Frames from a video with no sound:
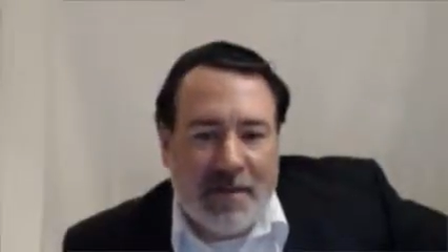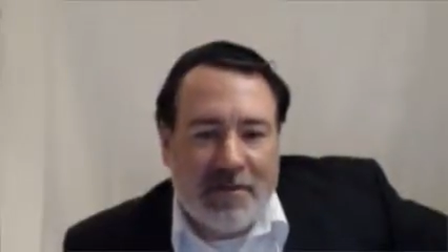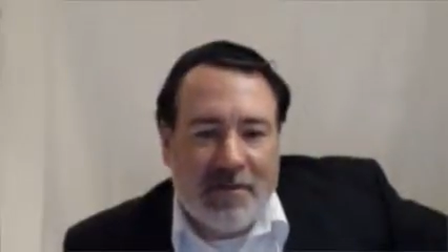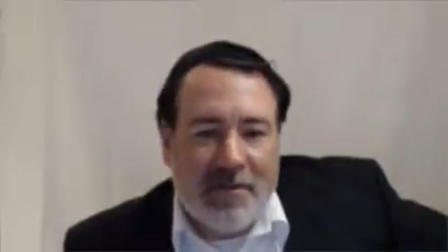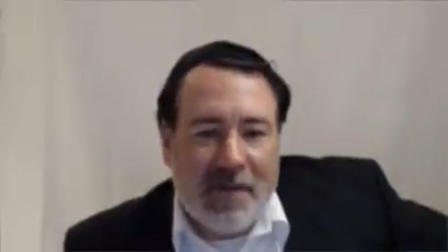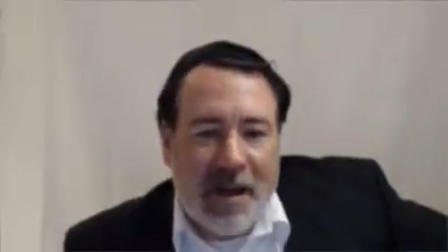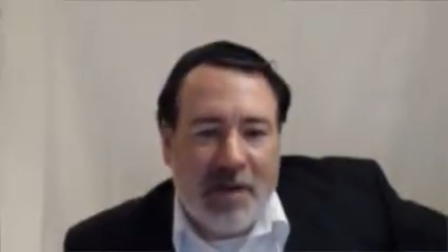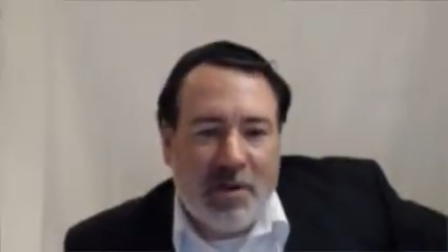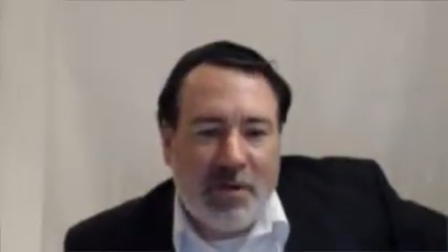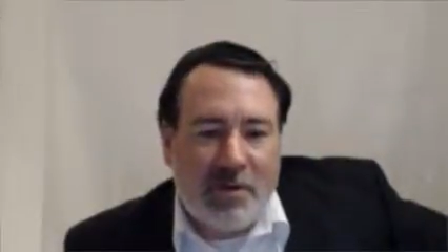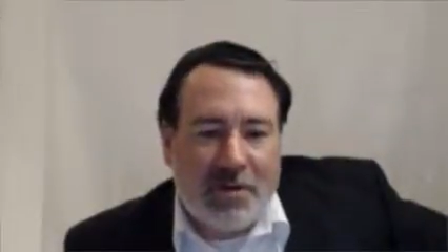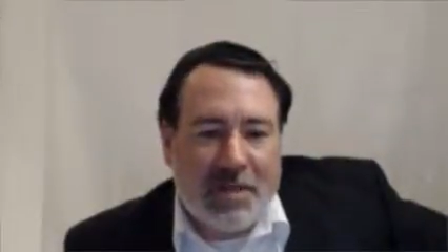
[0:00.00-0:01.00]
The
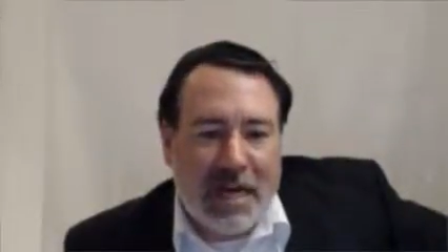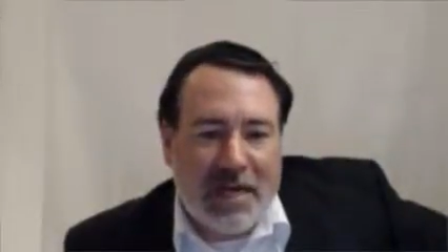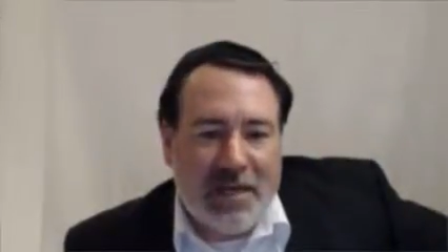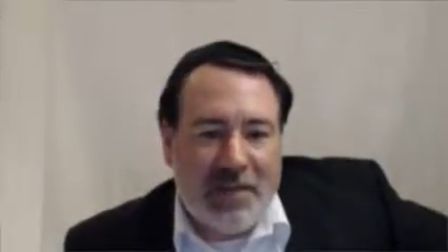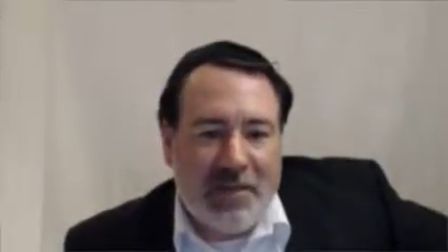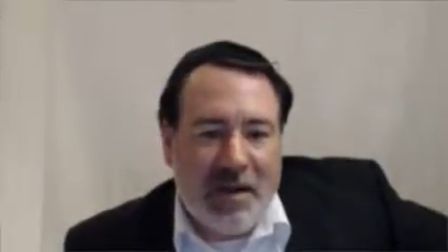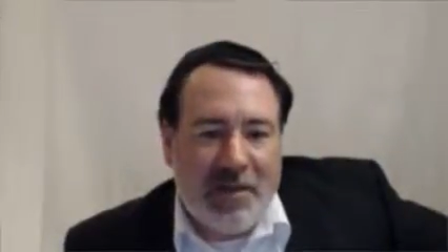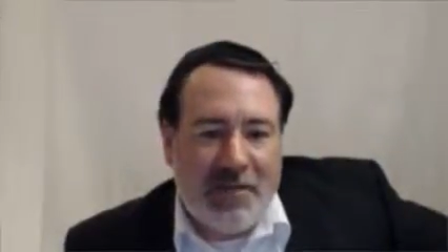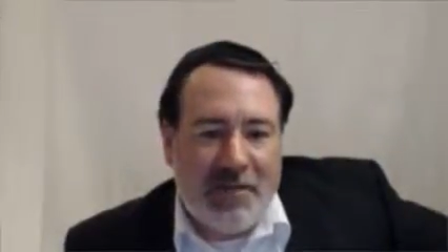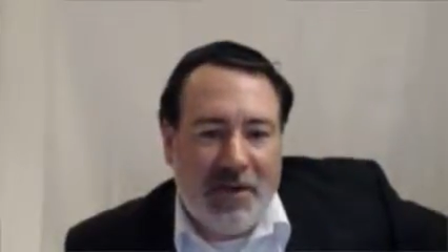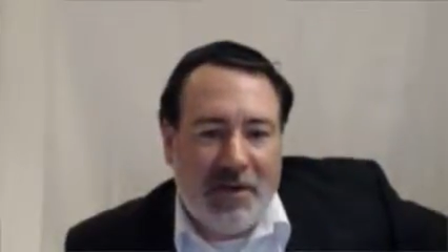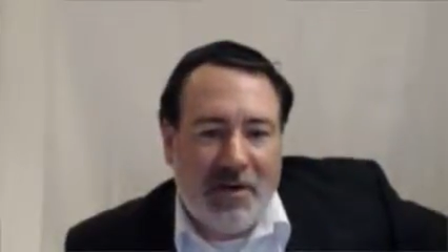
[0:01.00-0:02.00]
value of retaining a
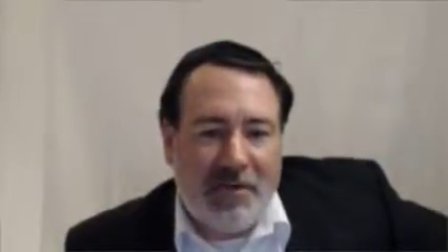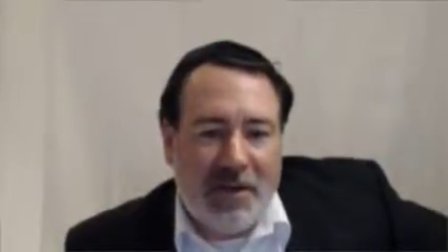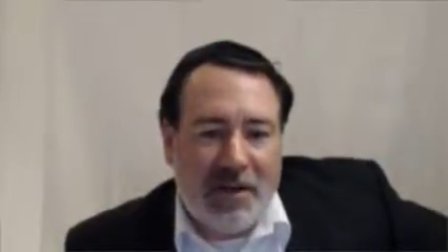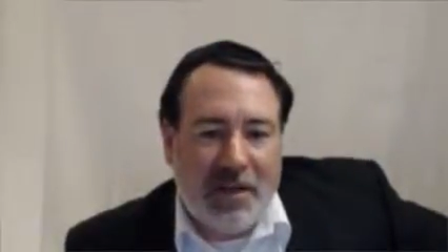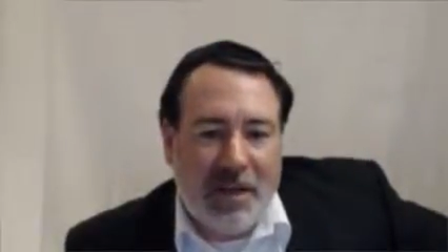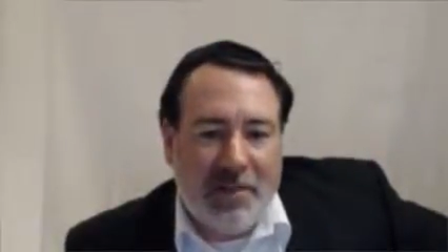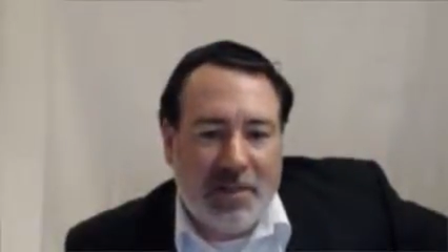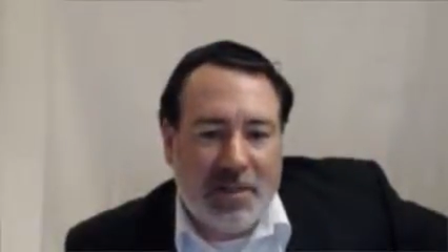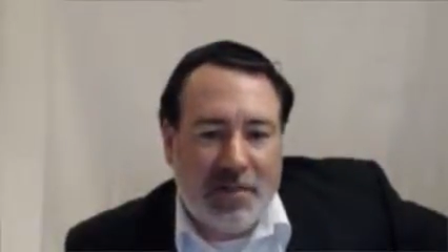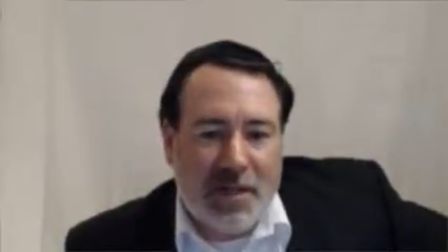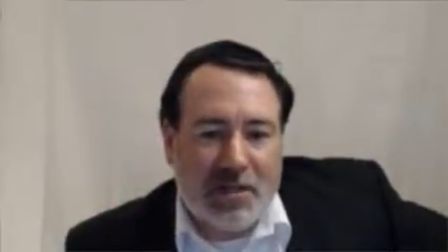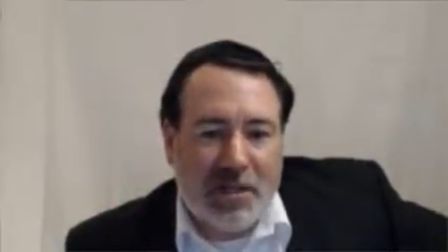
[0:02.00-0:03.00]
fear of Elohim,
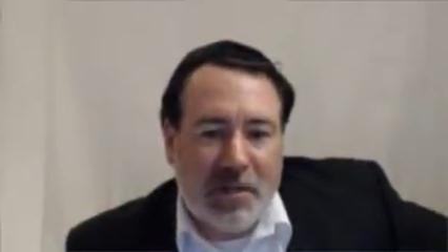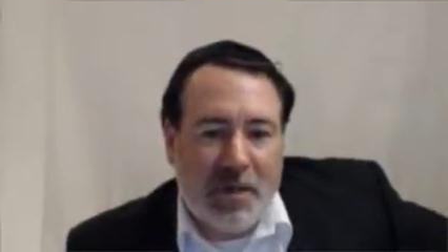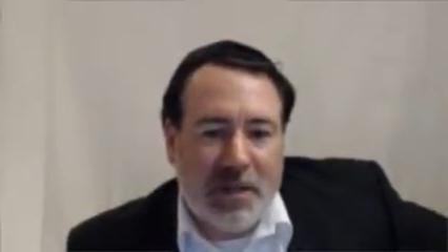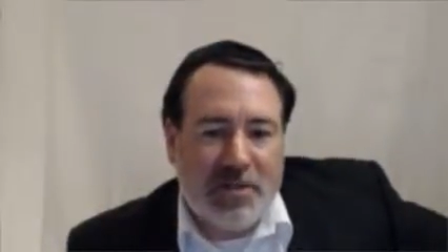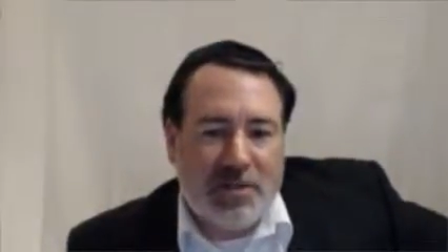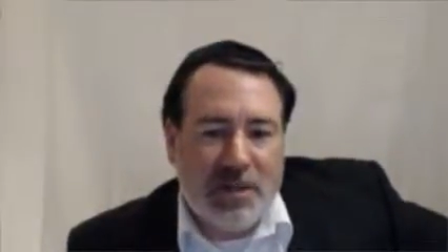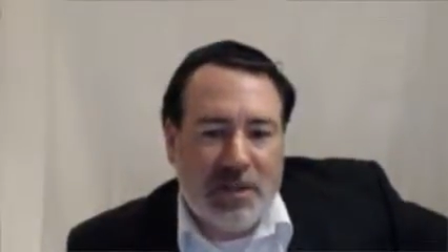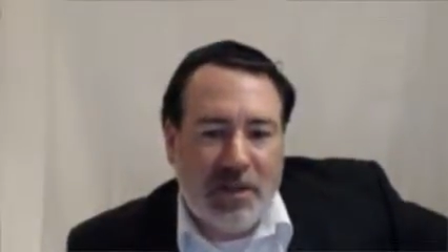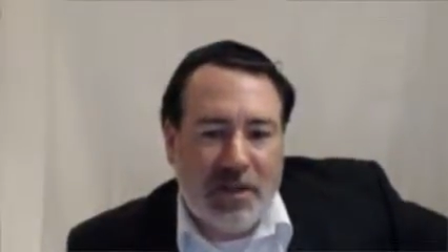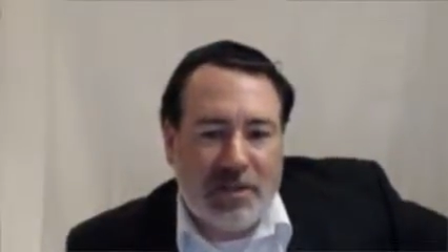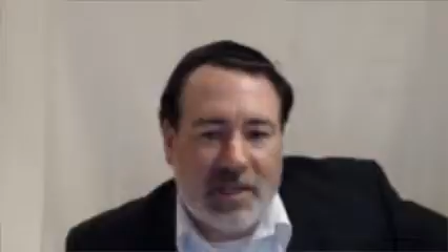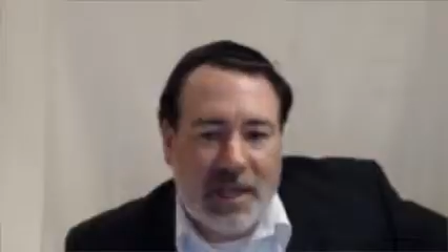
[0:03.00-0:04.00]
especially when sin
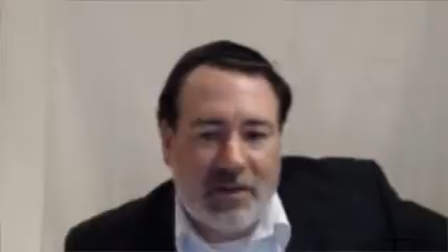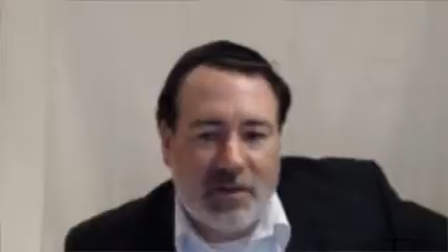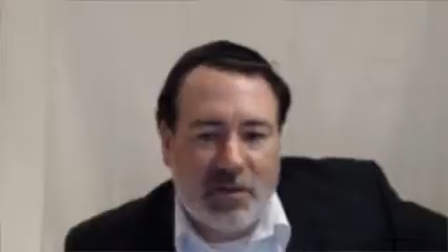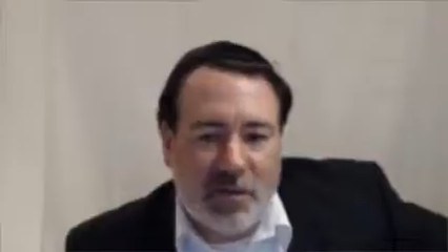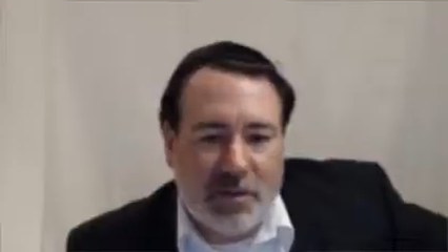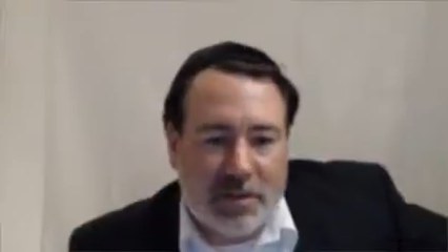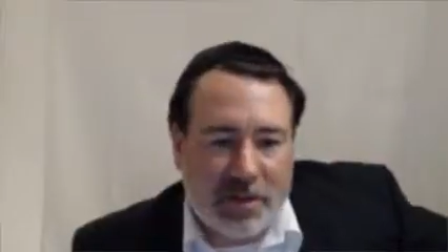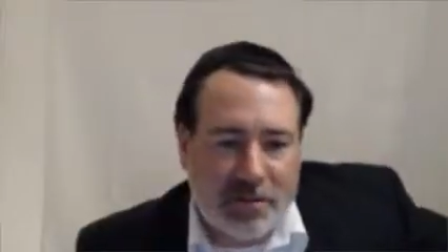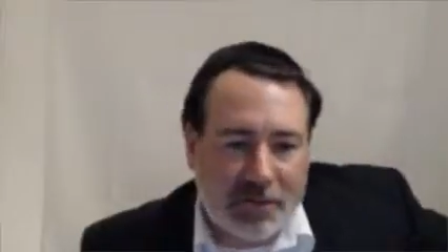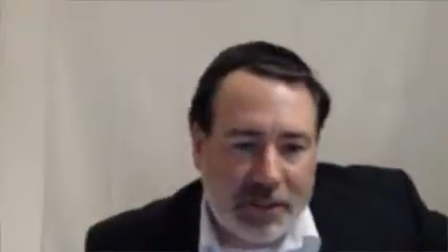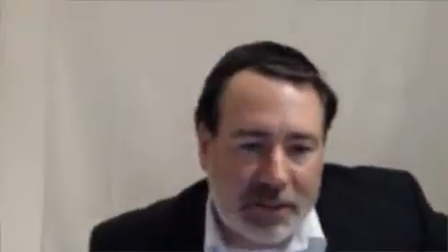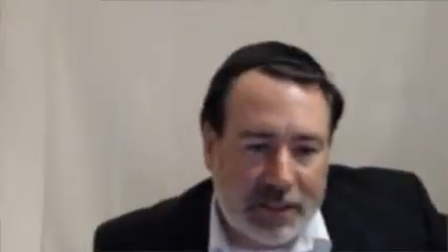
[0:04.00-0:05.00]
lurks at the door, is
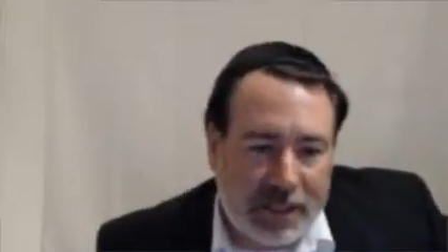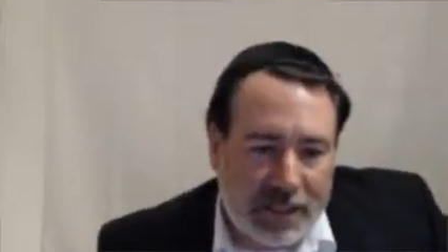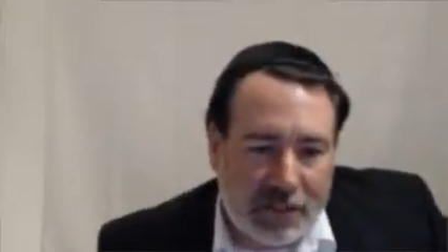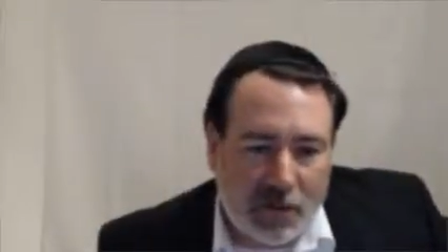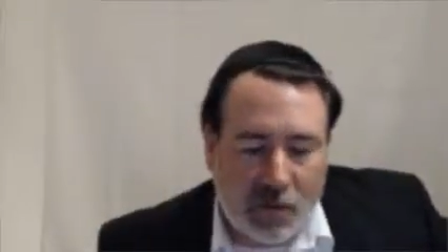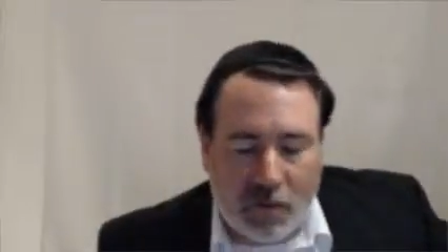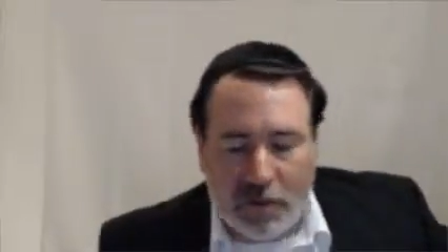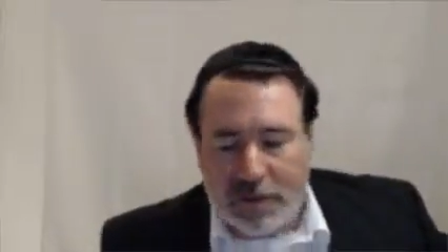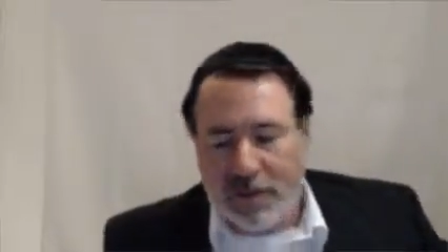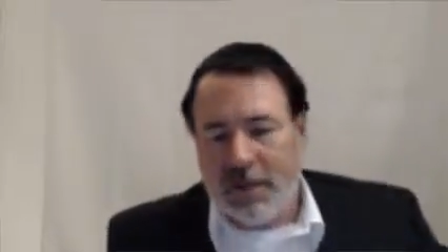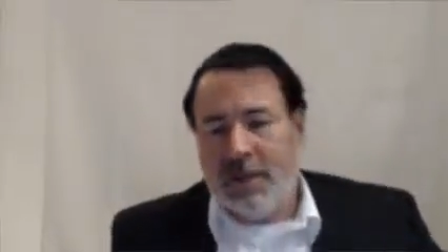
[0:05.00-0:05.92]
completely ignored.